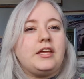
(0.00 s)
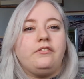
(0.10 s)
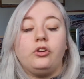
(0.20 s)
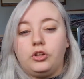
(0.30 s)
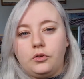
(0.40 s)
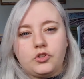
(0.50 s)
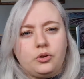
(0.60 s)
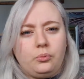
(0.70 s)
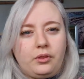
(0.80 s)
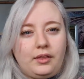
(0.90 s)
even
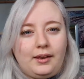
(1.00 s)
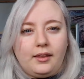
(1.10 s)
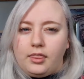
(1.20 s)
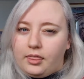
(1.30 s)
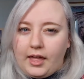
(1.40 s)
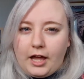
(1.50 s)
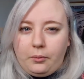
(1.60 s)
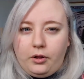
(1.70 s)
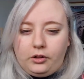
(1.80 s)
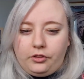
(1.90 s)
unusual within their world.